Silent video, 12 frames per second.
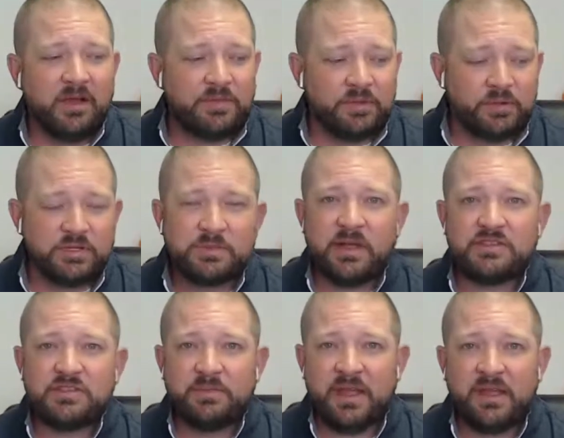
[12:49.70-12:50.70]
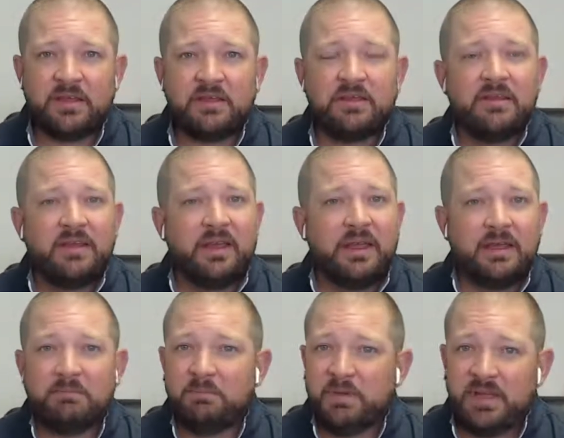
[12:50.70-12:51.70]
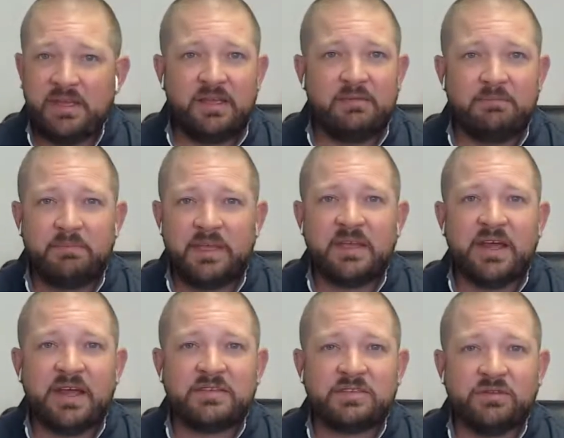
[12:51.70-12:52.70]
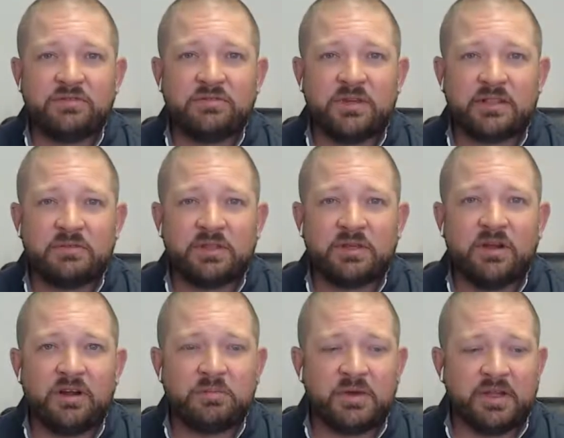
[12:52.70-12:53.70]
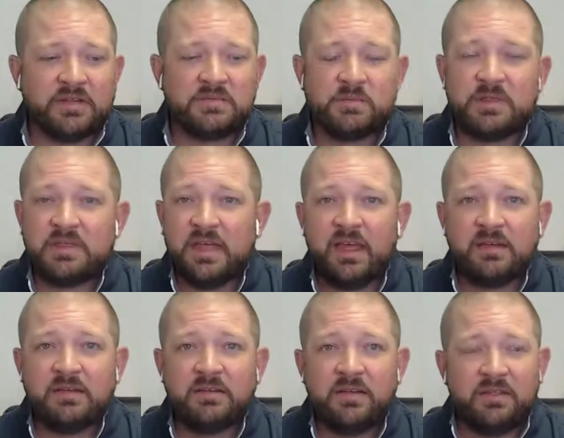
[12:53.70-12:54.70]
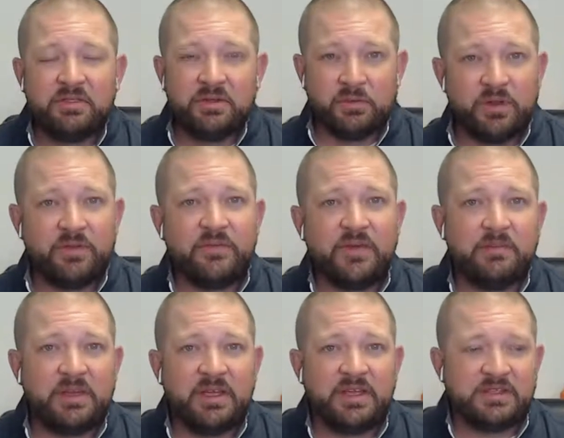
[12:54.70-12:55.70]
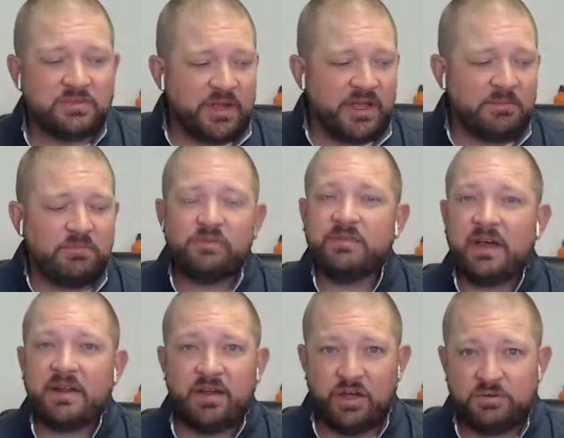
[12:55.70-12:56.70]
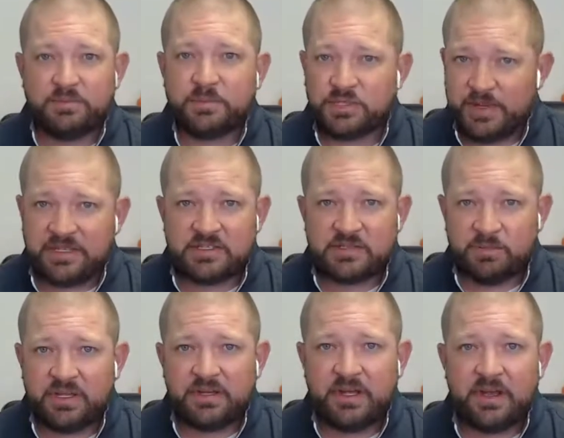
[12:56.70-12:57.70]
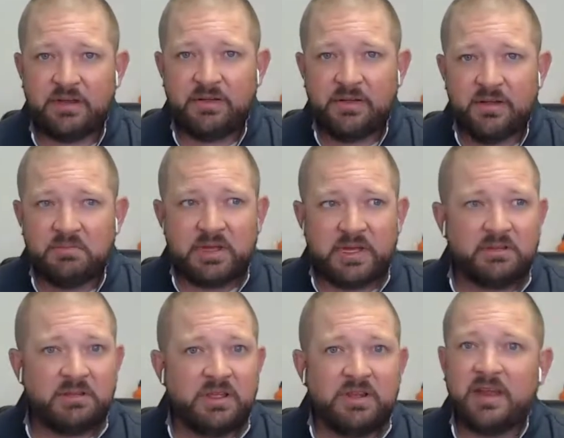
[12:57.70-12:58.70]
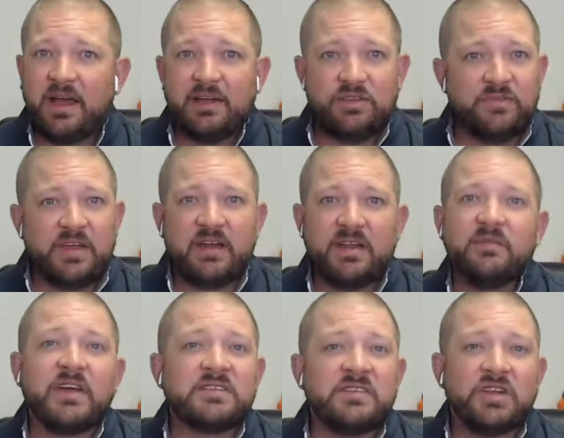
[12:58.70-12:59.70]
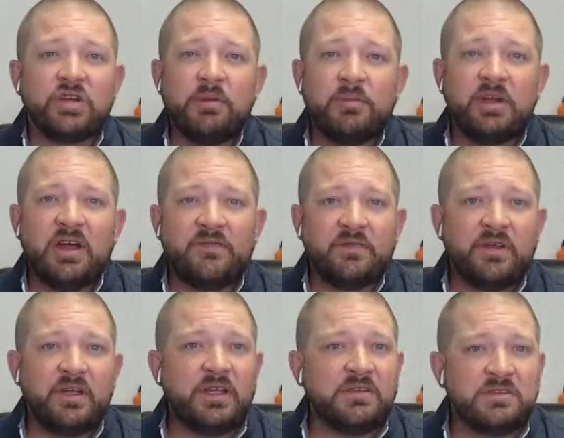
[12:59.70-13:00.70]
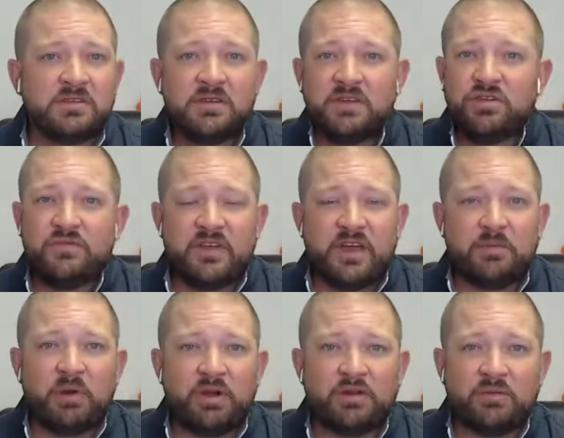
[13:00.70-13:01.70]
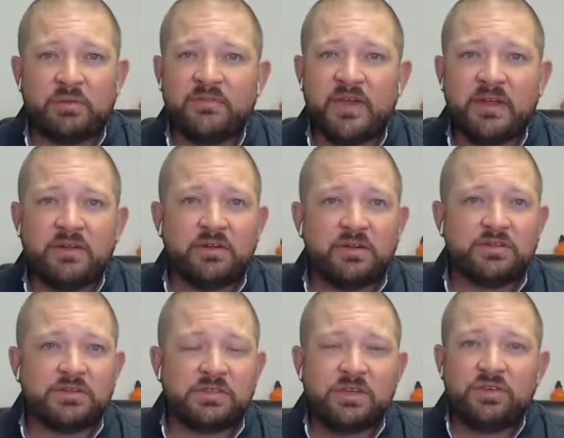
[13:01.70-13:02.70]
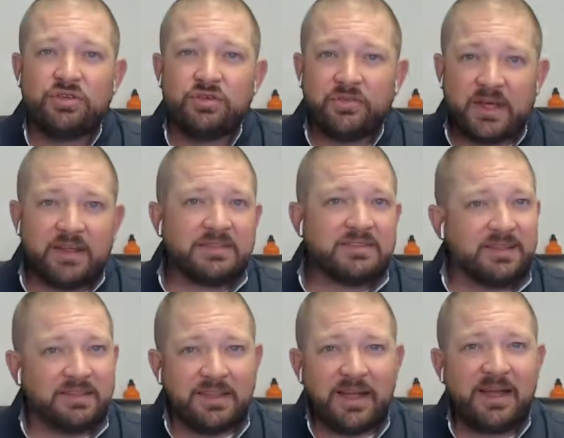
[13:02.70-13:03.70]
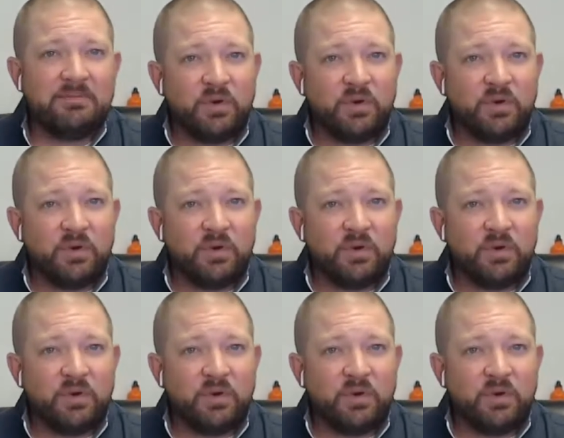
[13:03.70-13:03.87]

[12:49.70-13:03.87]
through a sponsor bank and be an ISO direct with the card brands. But then the real fun begins, right? You've got 100% split now. But now you've got to invest in equipment offerings. You've got to partner with vendors. It's a lot